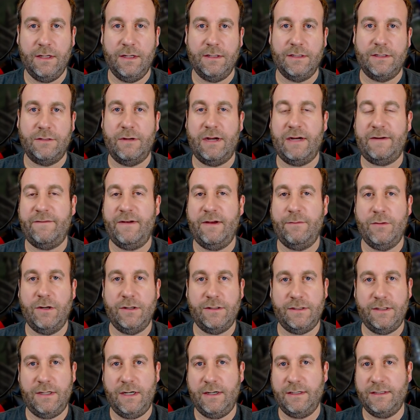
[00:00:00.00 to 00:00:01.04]
So Act 5
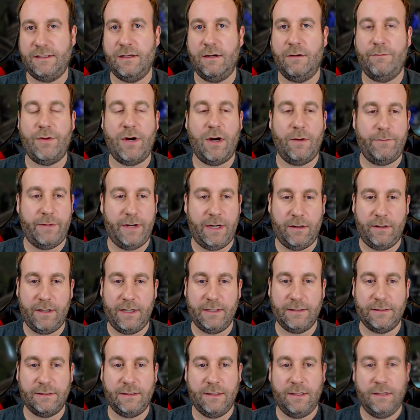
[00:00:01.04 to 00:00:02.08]
mercenaries, they're
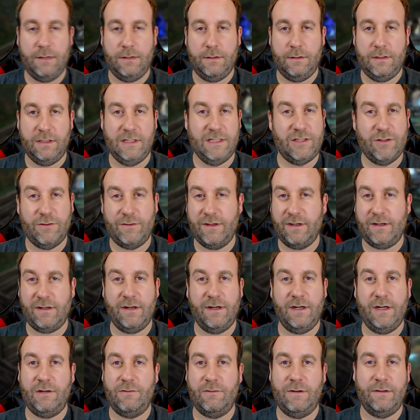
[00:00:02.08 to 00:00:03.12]
barbarians, and so they're going
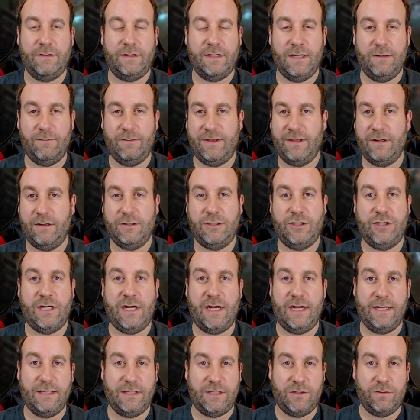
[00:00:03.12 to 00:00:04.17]
to go out there with their
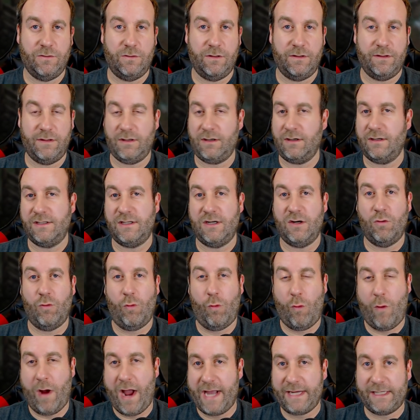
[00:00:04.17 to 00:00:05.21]
giant sword, they're going to start
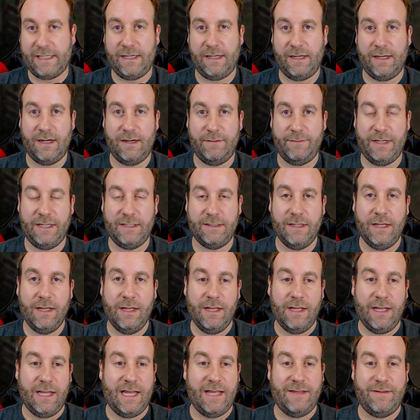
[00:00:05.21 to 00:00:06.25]
whacking enemies,
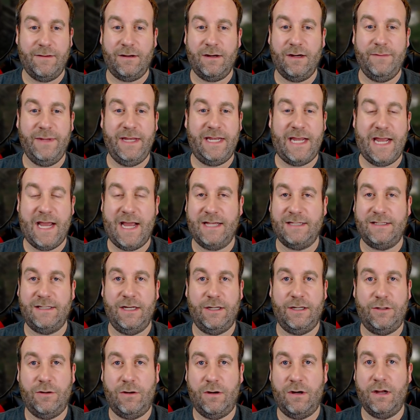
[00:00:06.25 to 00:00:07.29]
and they're going to be casting
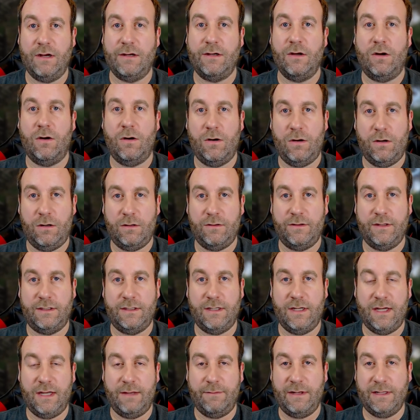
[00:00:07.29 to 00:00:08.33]
taunt all the
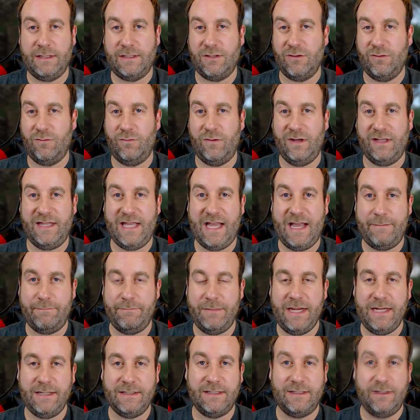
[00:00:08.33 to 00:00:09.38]
time. And so what that
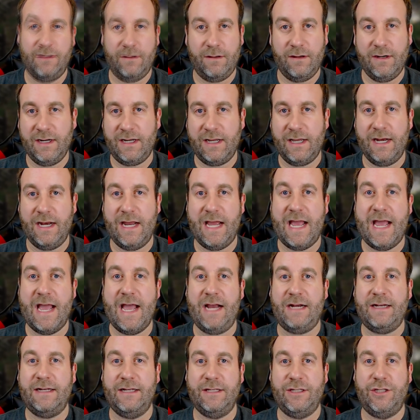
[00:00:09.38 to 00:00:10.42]
means is they're going to kind of
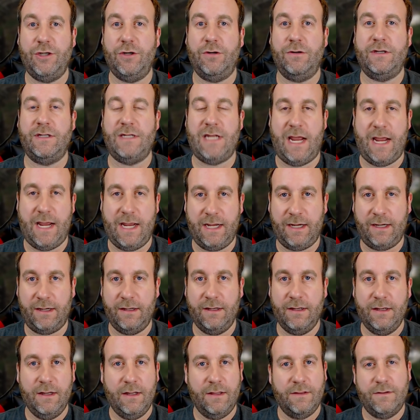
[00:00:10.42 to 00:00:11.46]
act as your tank.
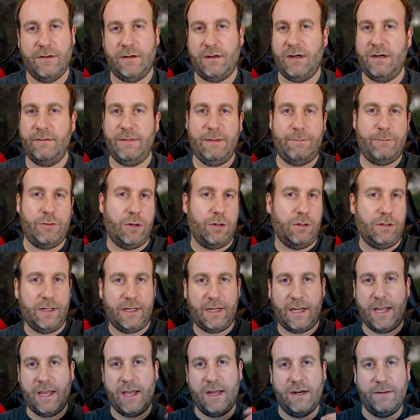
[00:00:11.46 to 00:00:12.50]
They're going to be
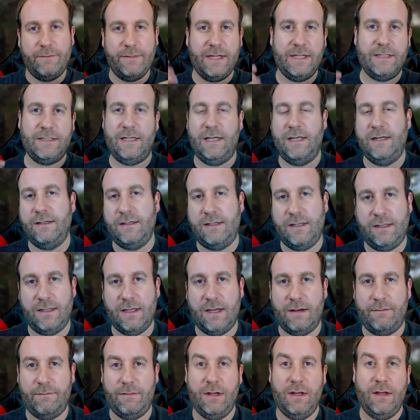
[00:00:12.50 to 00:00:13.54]
pulling enemies into
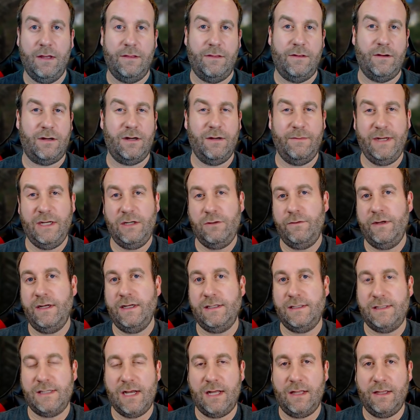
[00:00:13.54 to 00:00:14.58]
them. They're going to be doing
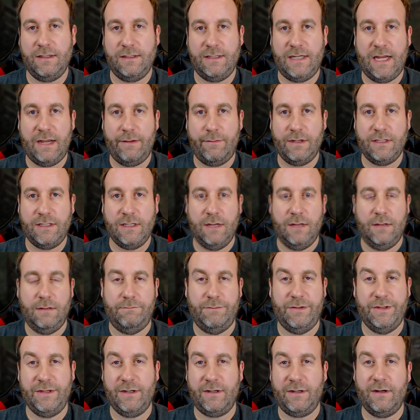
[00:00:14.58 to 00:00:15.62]
solid damage,
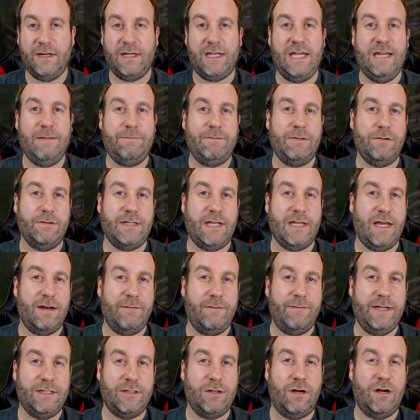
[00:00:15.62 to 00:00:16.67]
but they're going to keep those
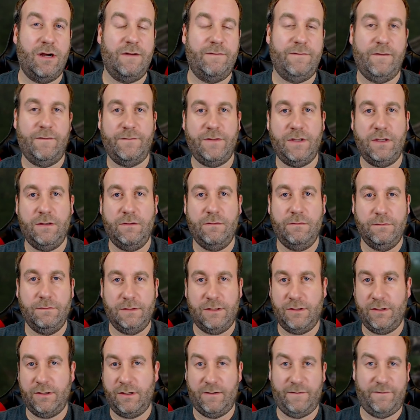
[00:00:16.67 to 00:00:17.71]
enemies off of you,
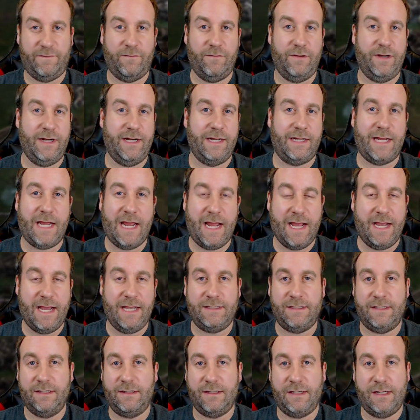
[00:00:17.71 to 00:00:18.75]
so you're free to
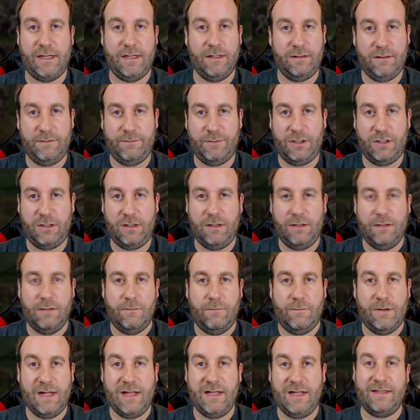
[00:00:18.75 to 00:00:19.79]
cast and kill them all,
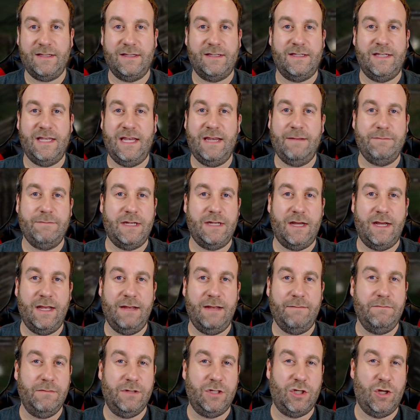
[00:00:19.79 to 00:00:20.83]
while at the same
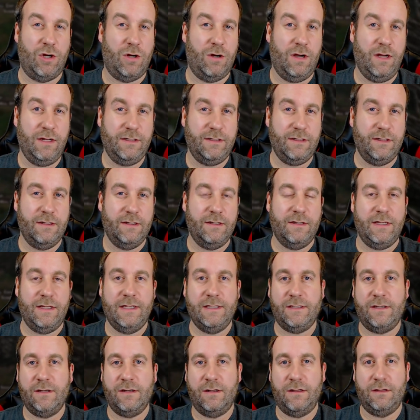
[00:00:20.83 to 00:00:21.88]
time, taunt
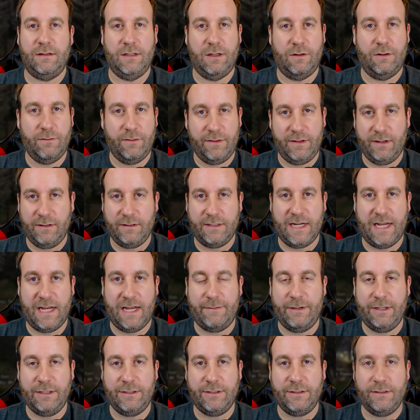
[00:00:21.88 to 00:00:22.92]
is going to lower their
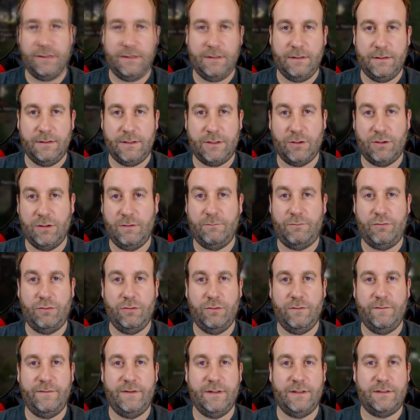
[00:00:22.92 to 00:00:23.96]
damage, so to
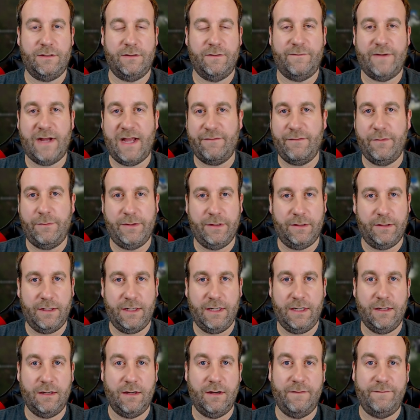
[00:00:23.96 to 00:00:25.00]
improve the
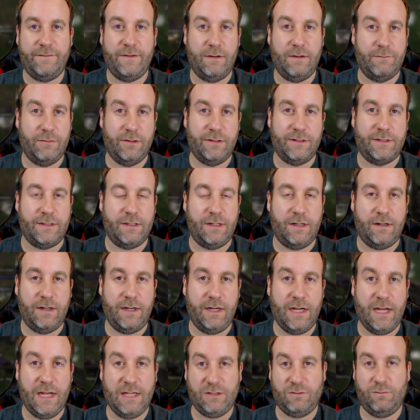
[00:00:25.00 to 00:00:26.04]
survivability of your
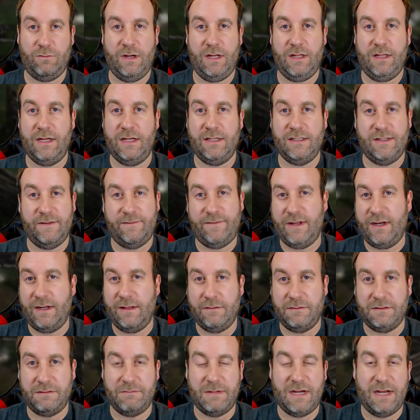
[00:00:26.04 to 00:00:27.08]
mercenary, as well as if any of
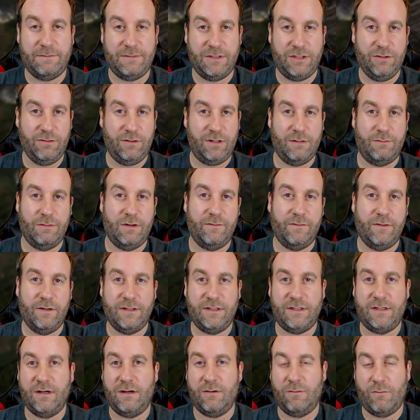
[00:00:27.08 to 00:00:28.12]
those mobs do come over and
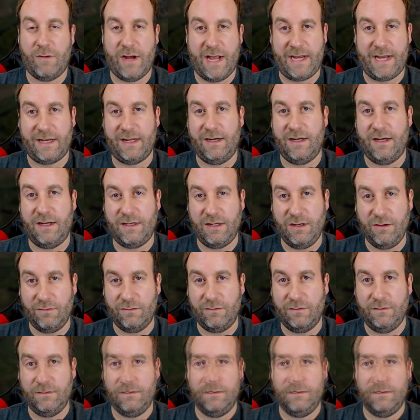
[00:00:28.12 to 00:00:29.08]
start whacking on you.